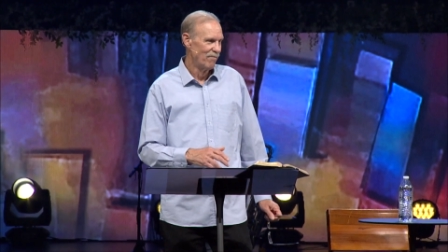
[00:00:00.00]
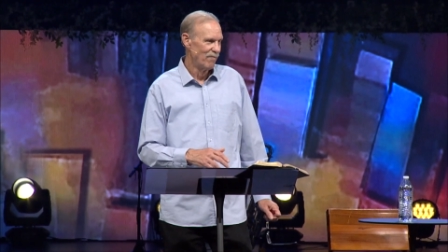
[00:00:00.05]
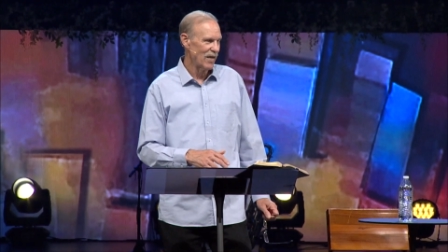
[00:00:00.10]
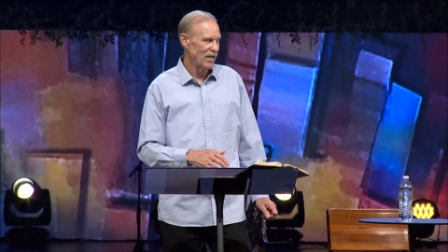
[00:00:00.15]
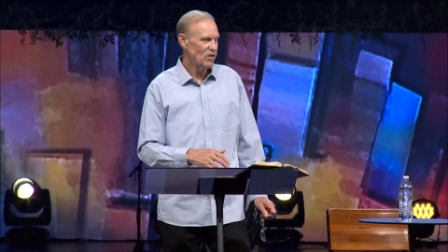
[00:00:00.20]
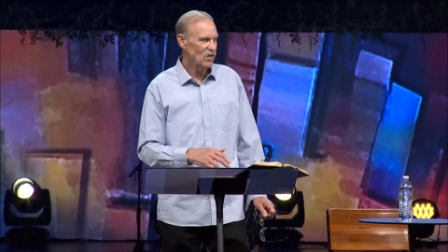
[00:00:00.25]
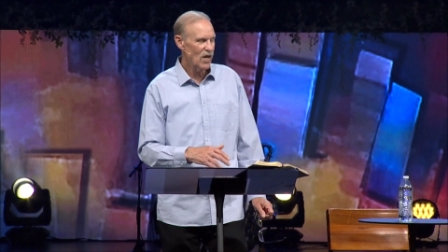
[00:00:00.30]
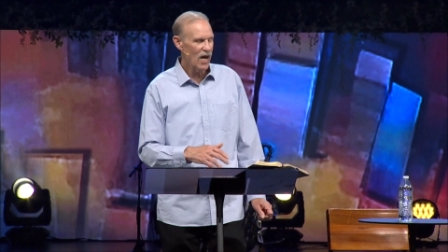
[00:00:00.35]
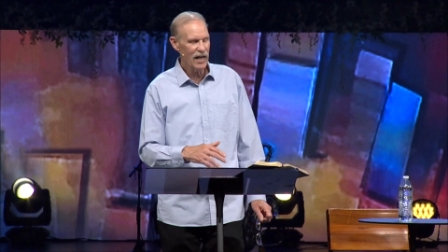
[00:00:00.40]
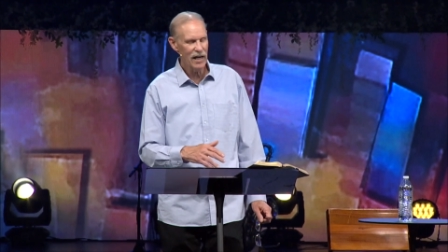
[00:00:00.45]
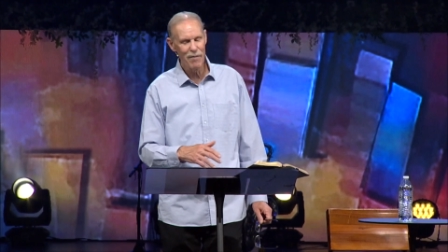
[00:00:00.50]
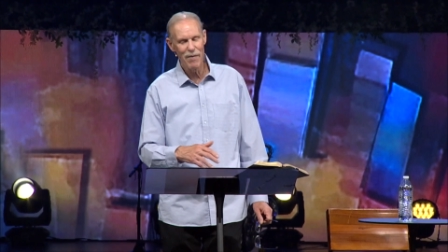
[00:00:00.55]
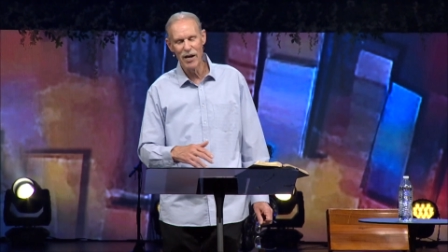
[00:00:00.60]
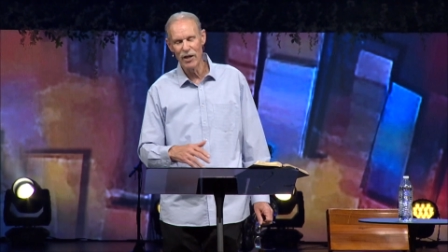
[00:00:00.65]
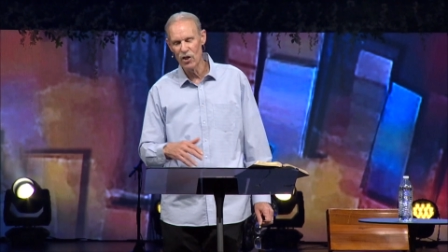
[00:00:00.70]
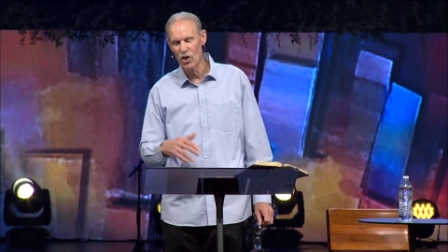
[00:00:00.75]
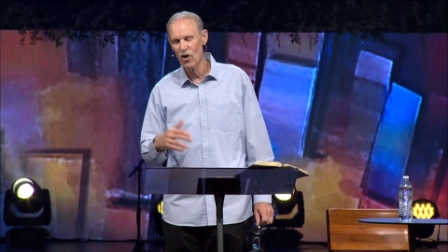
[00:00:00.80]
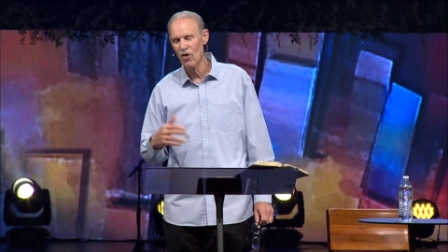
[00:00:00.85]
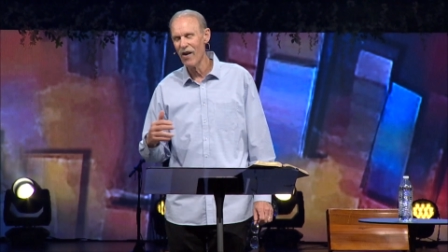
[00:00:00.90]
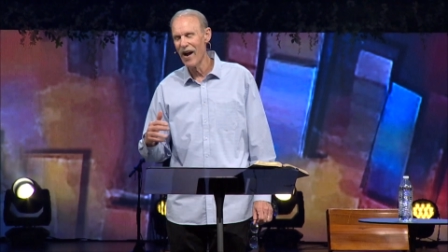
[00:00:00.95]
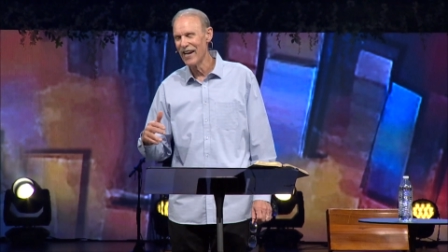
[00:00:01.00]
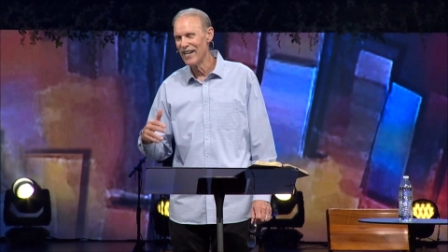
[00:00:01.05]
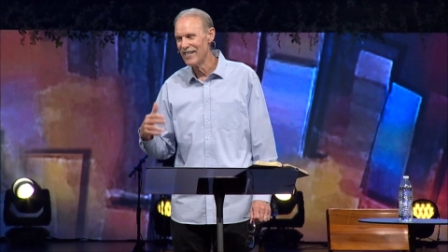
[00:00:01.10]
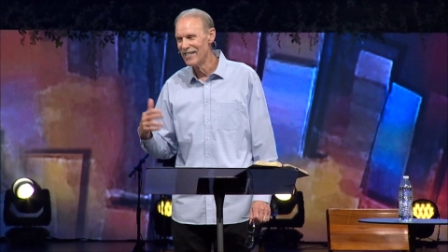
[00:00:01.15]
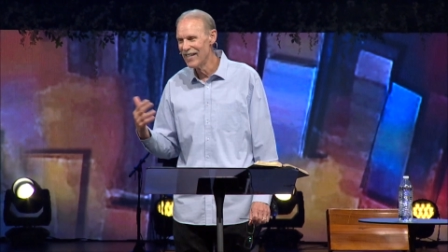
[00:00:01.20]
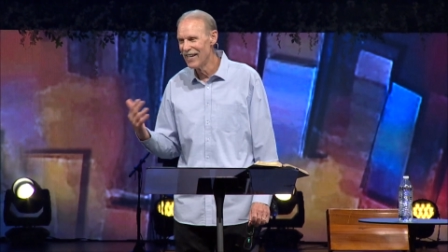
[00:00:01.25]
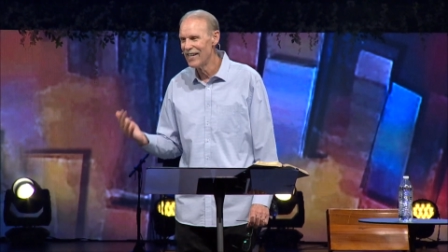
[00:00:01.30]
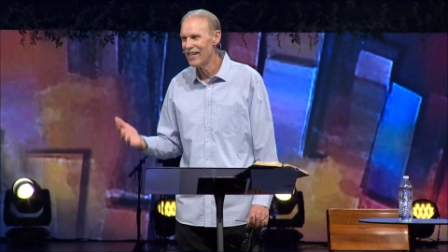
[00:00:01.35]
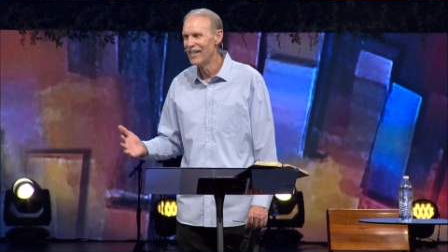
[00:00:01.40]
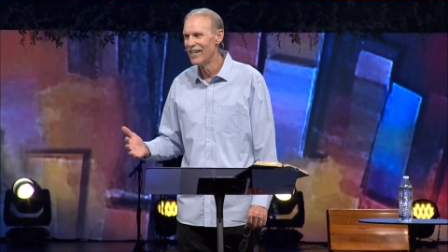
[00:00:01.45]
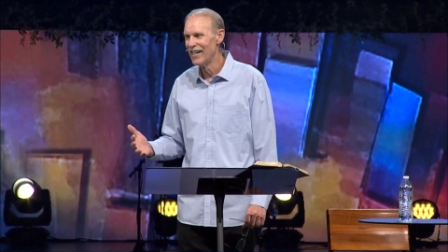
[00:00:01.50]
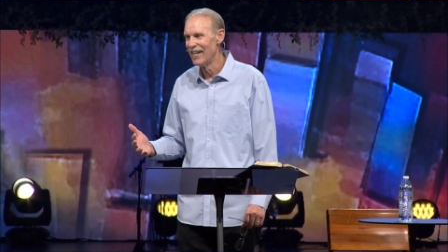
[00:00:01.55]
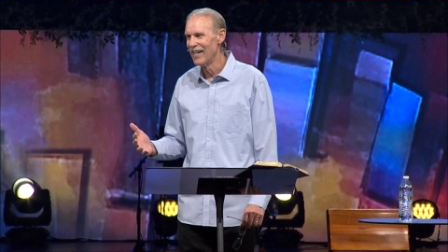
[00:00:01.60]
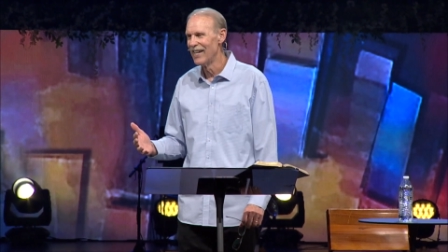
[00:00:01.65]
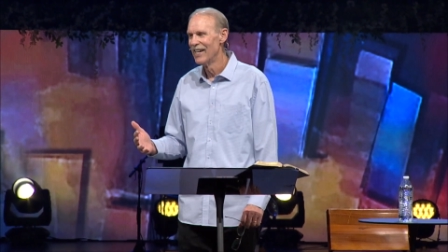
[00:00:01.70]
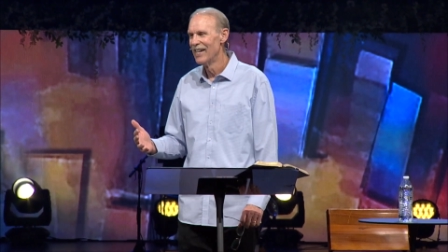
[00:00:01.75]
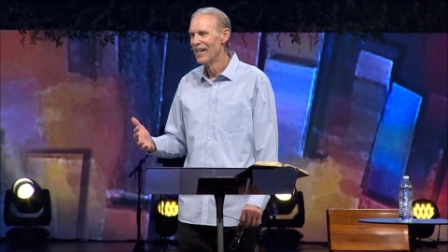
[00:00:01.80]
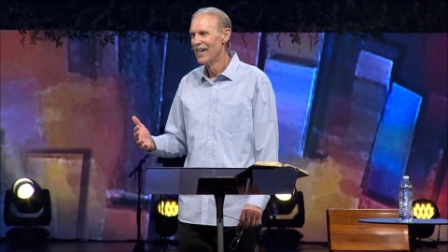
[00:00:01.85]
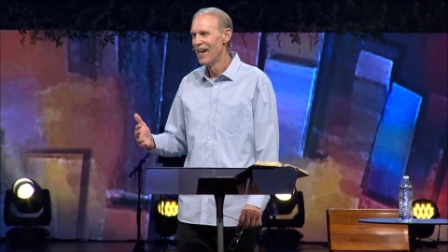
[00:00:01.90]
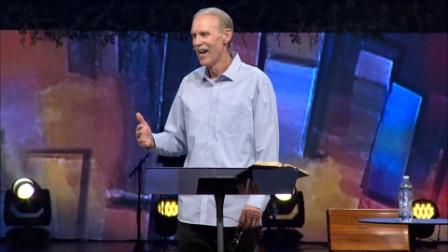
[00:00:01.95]
Let's talk about your
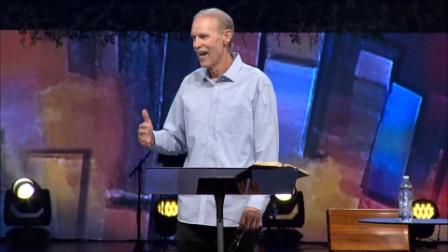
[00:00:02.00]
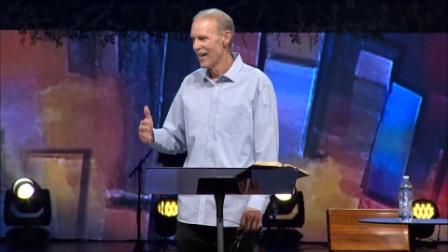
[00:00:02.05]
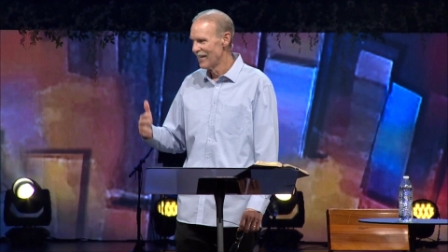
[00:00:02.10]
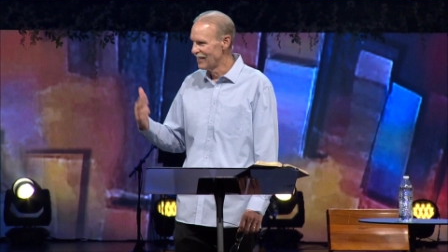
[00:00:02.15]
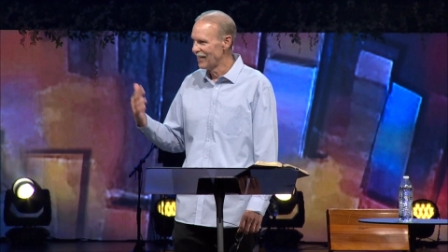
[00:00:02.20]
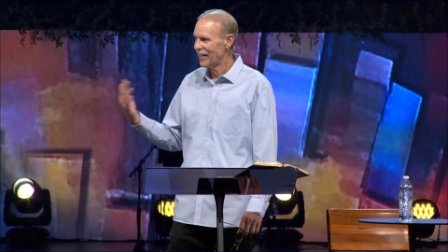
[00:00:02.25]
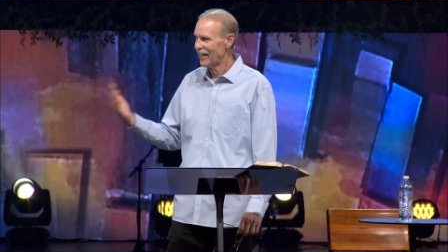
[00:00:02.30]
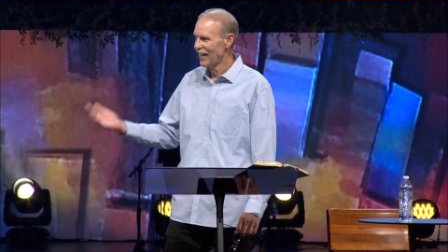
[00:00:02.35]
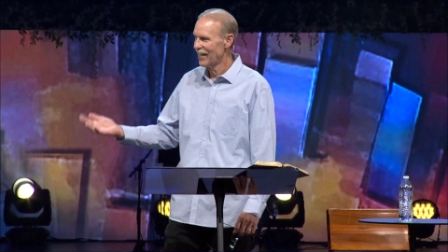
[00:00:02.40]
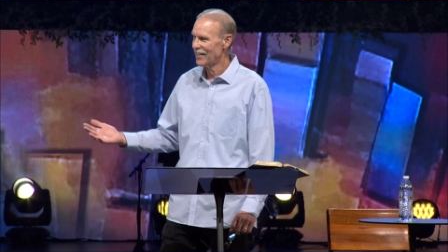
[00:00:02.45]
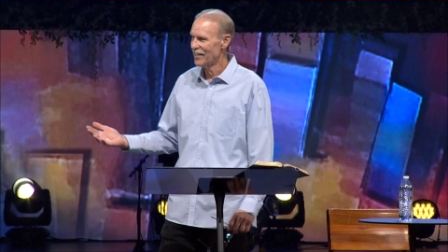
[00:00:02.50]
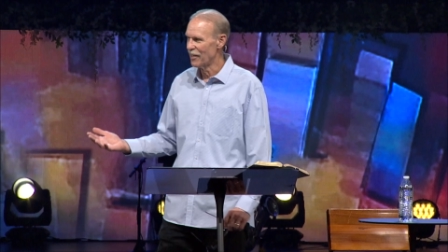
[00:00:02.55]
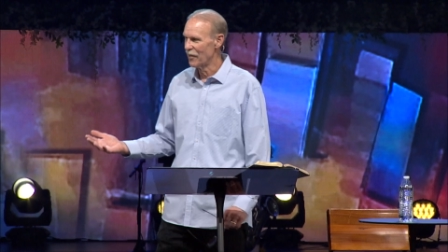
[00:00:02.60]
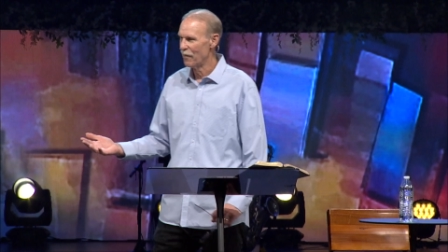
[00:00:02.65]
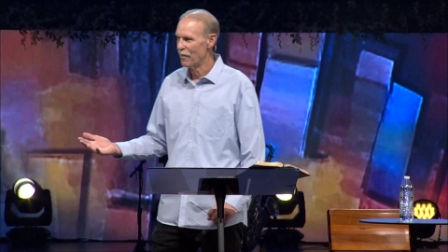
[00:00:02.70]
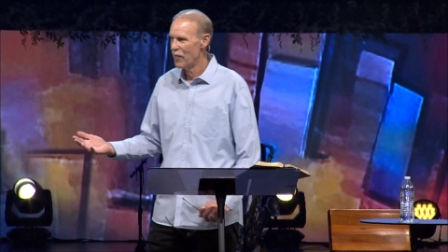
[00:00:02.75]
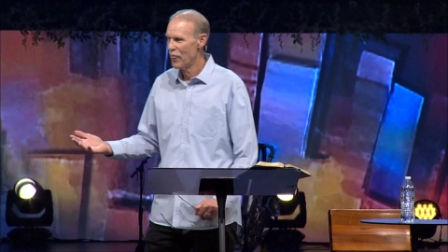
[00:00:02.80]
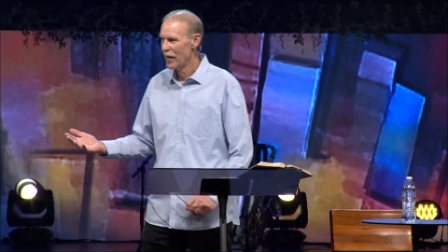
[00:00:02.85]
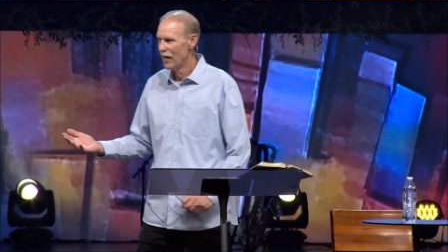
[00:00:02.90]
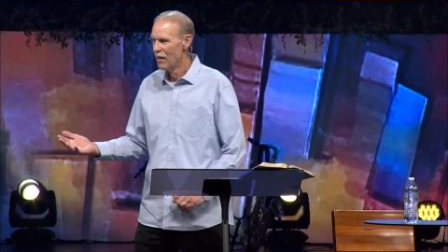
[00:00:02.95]
identity and the kingdom.